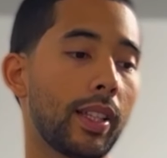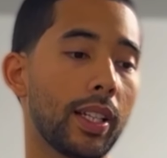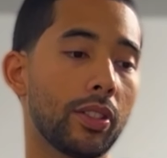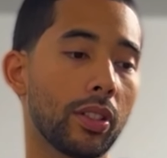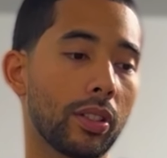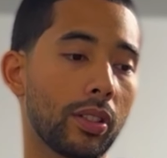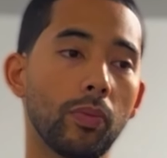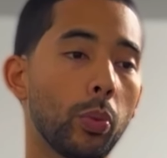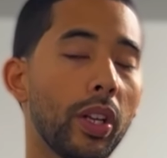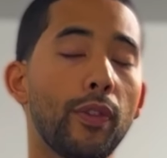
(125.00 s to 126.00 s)
They just
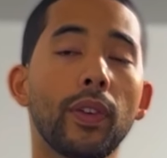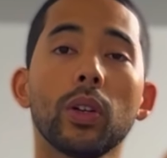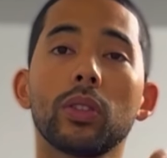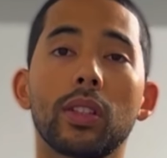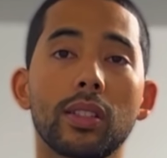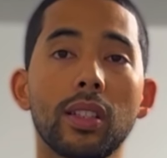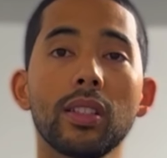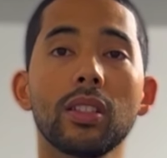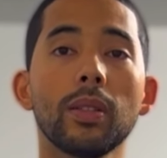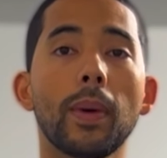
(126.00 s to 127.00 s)
refilled the
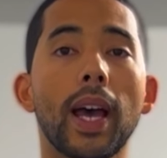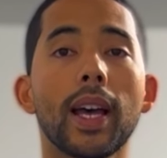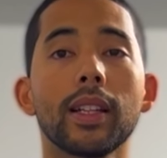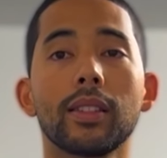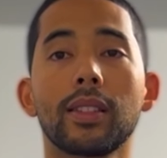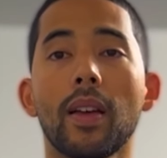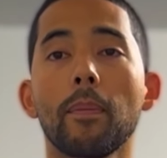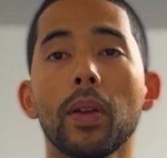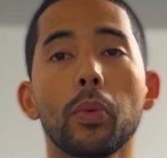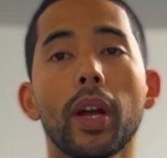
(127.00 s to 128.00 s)
system and sent
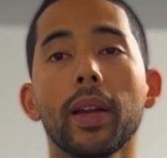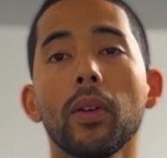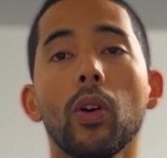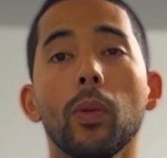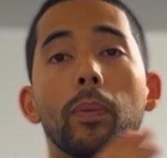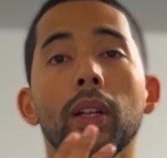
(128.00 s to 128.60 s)
me right home.